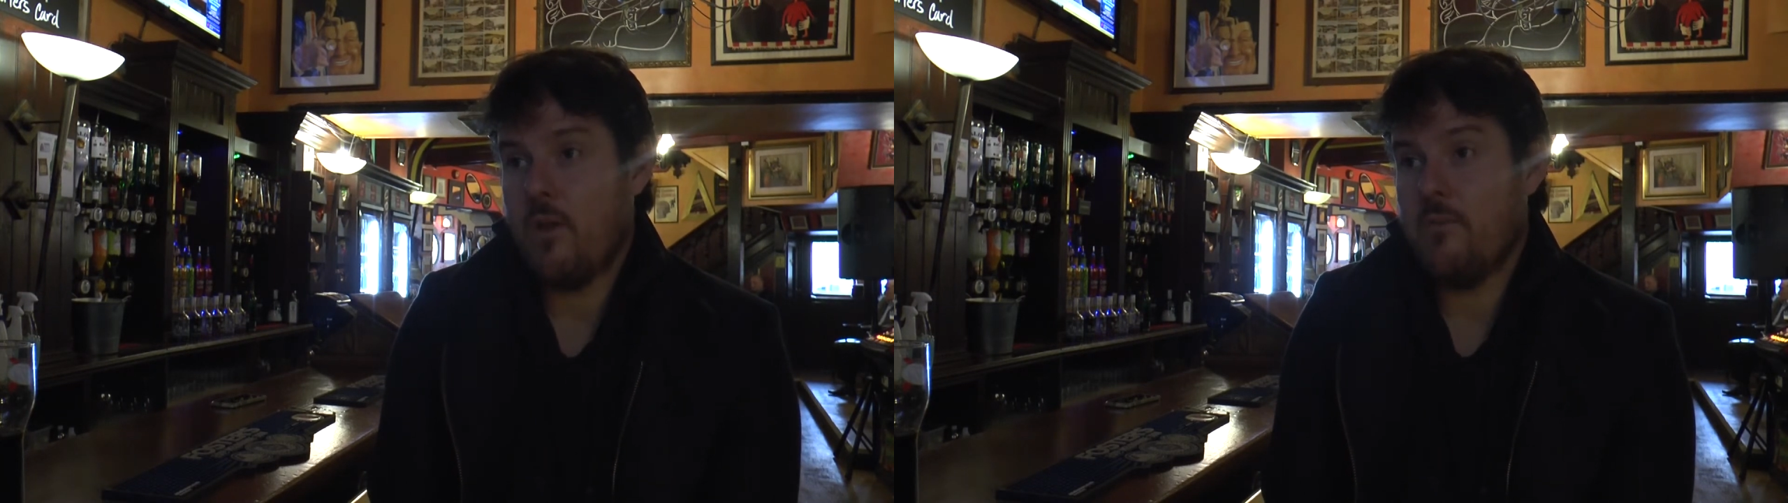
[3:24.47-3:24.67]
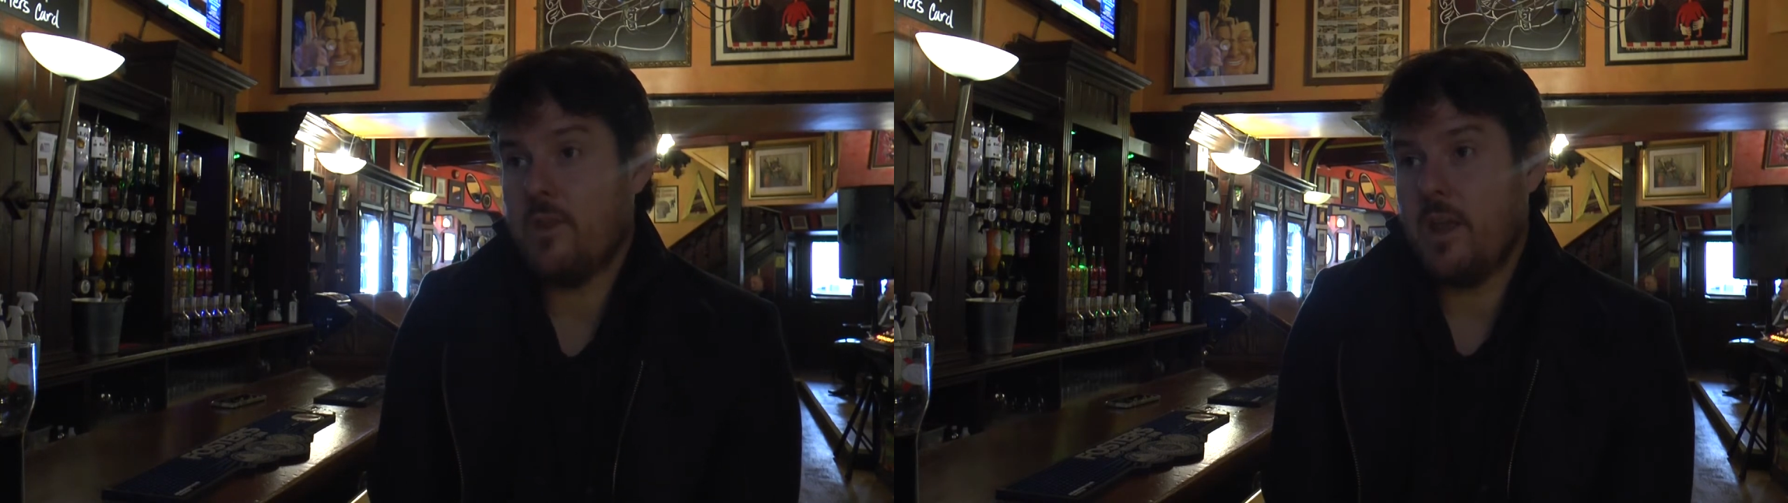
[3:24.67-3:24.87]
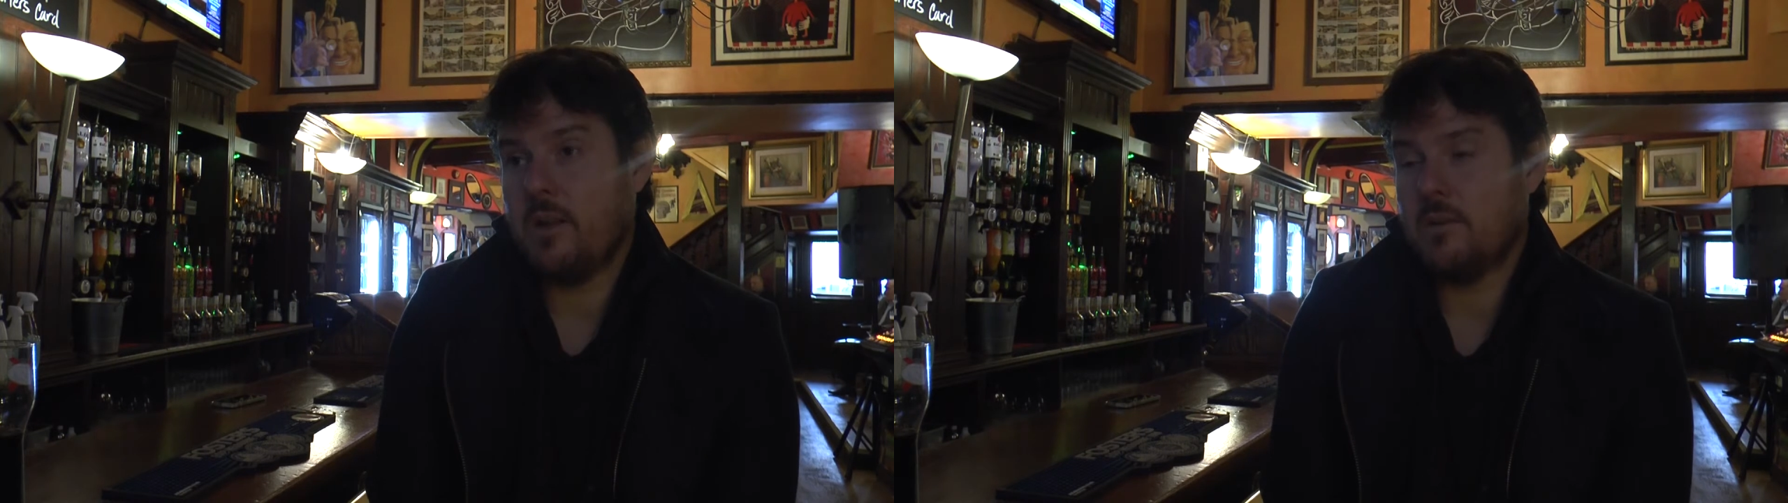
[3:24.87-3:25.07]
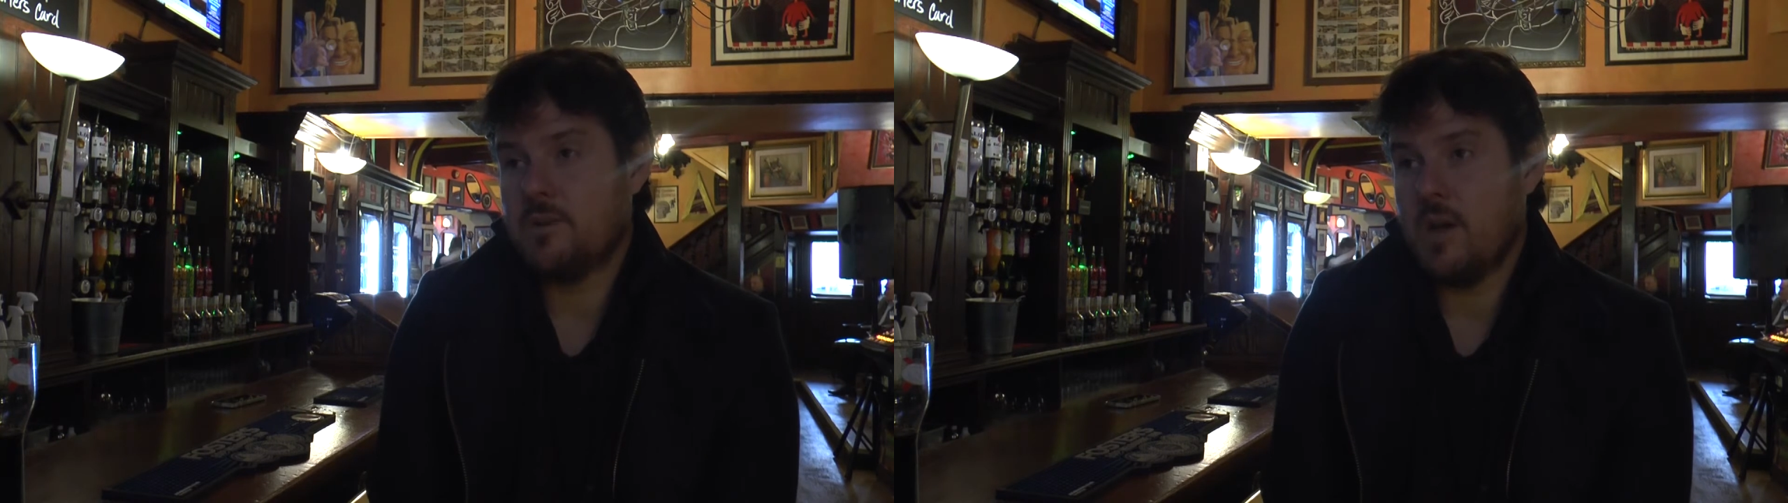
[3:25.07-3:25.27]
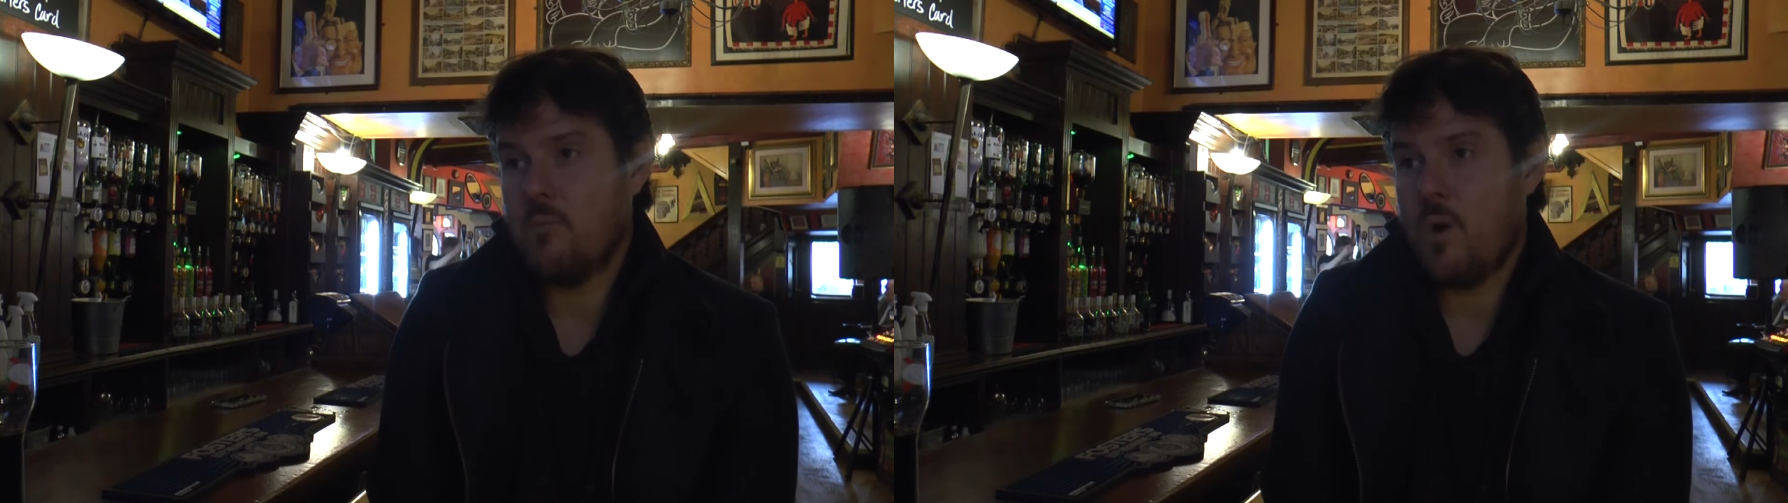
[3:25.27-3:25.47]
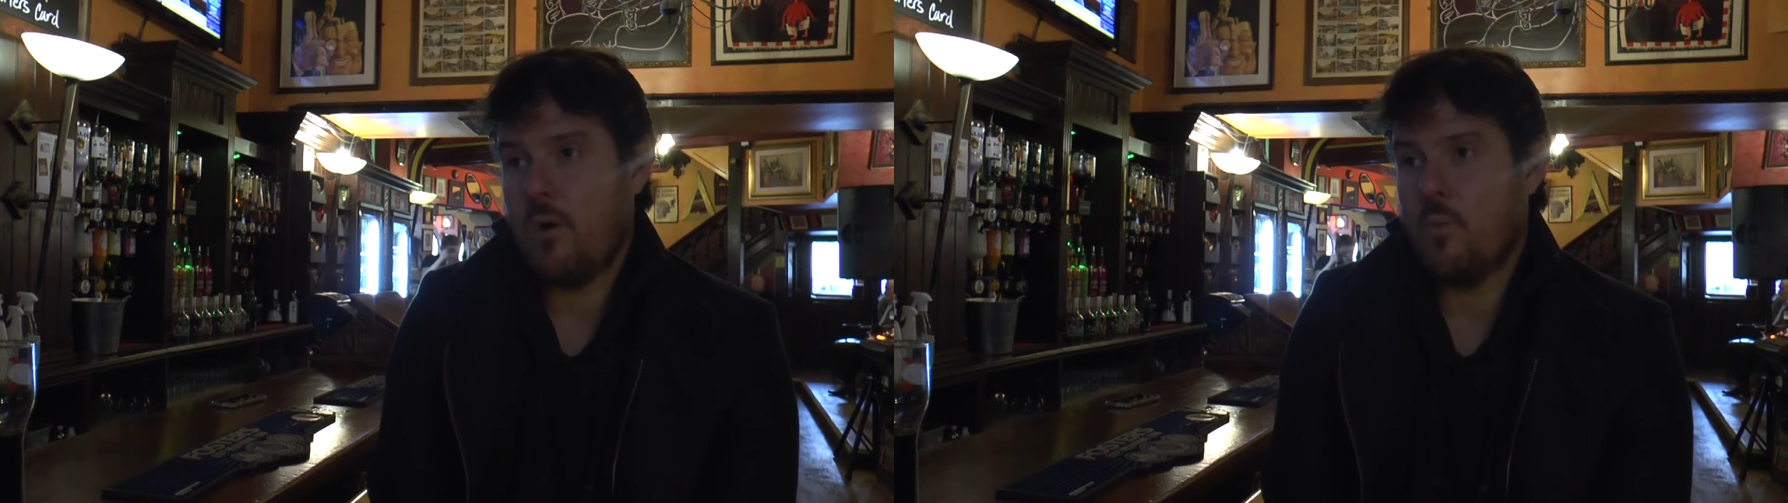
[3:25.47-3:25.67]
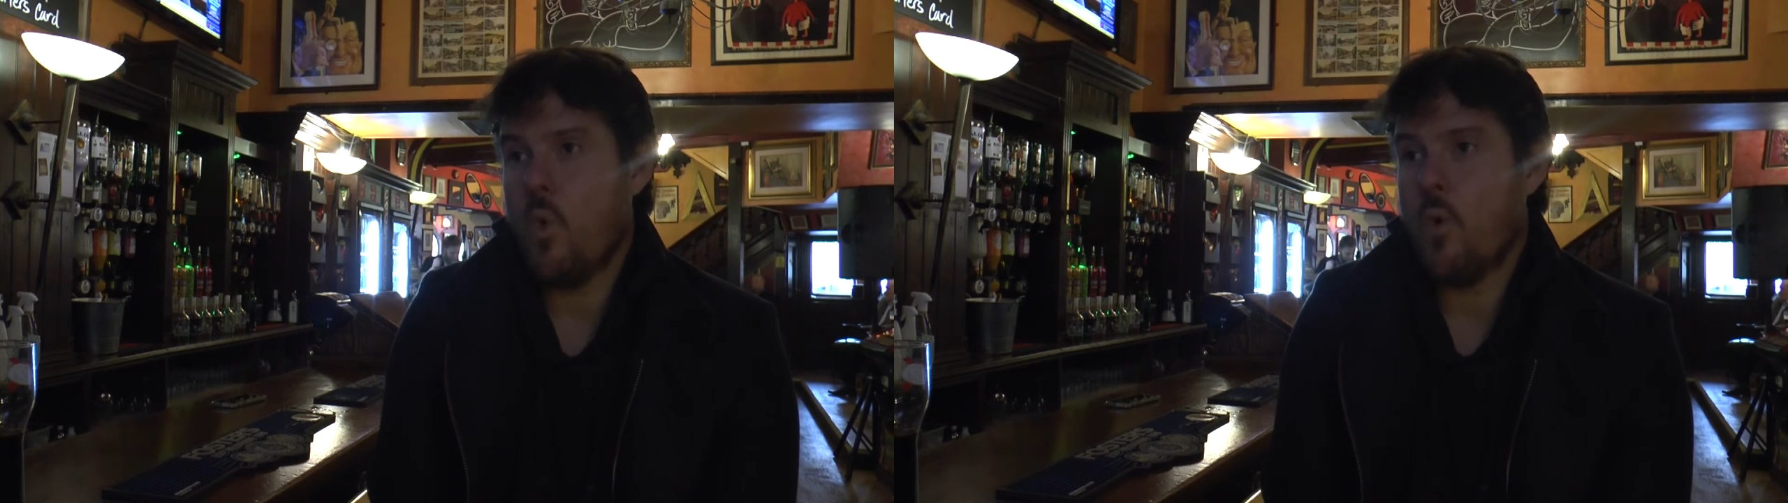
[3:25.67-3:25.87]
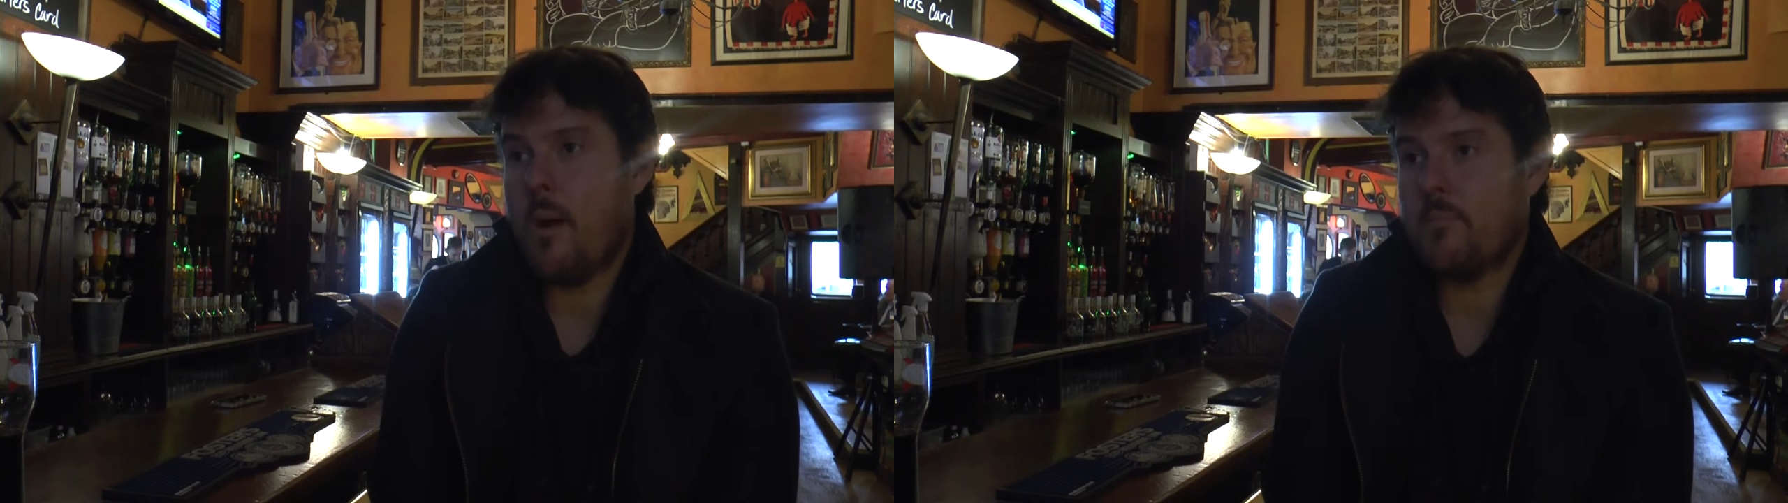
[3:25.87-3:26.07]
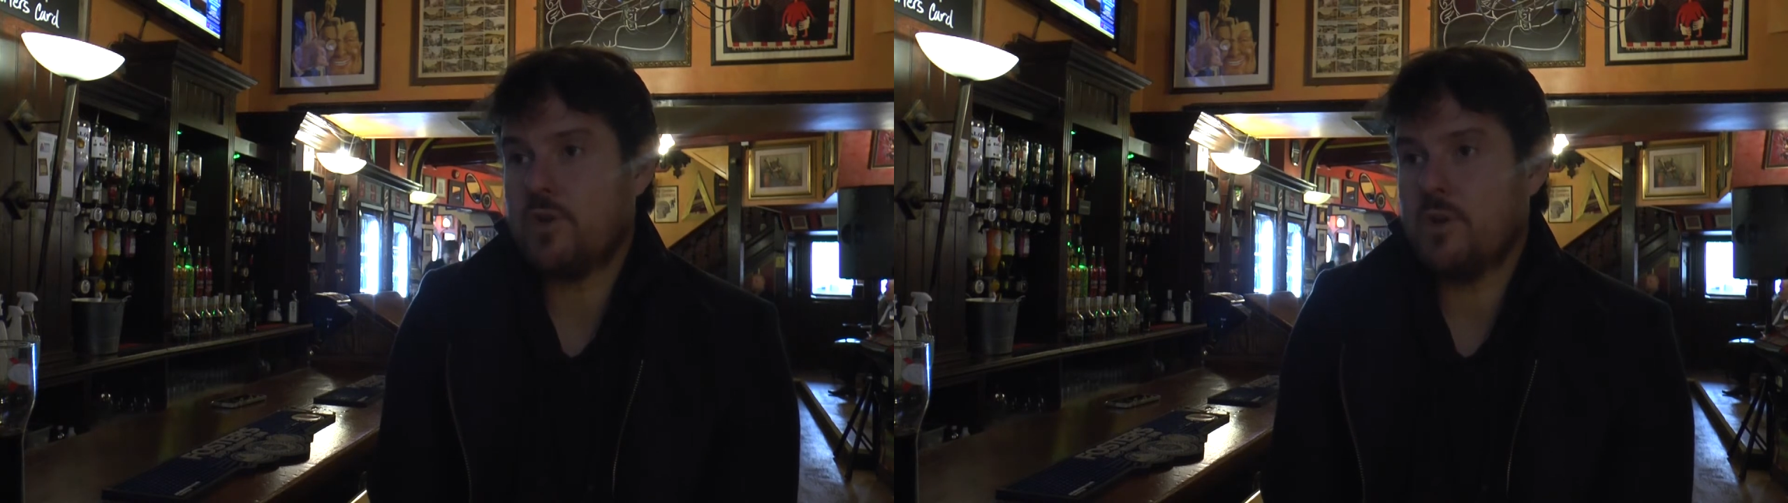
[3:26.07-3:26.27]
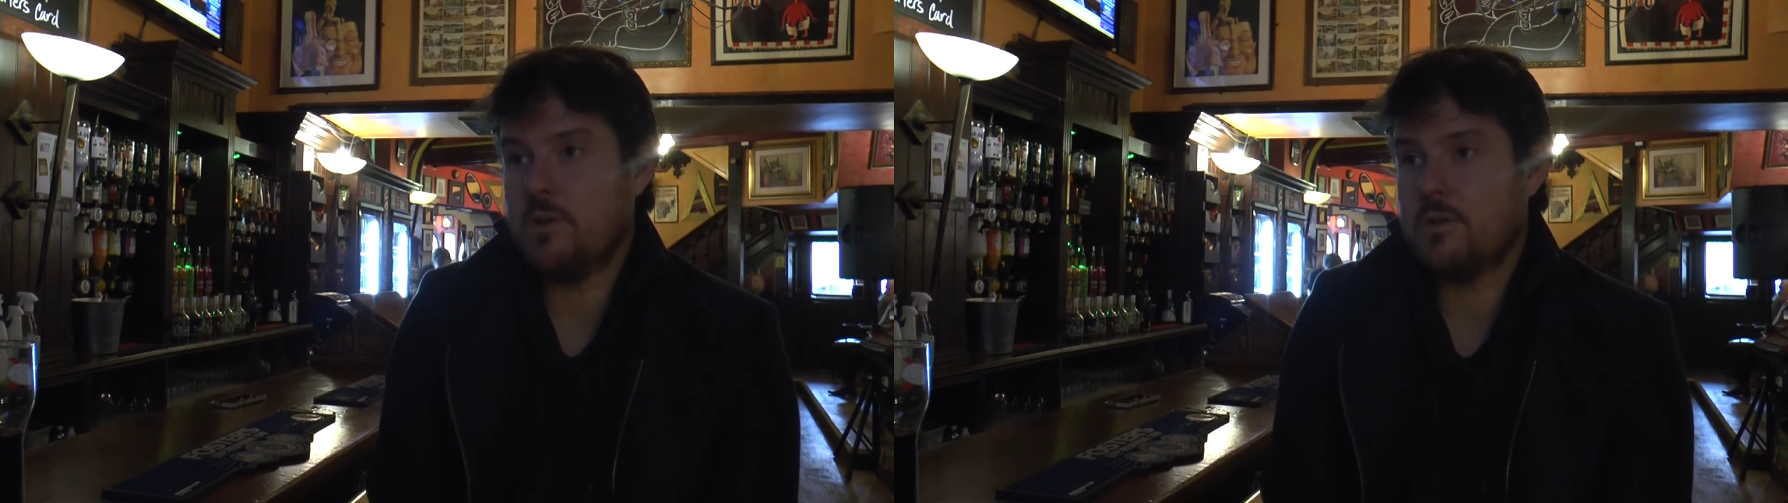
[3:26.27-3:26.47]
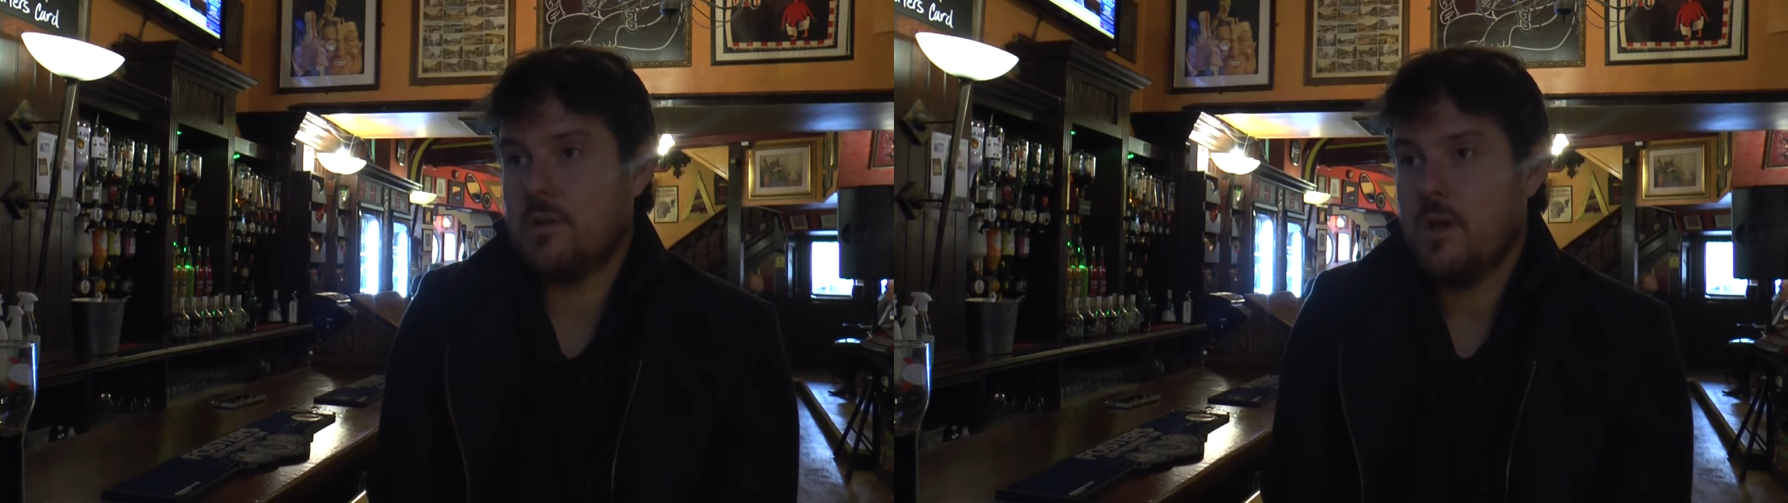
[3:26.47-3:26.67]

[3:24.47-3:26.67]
even the England team wearing warm-up shirts.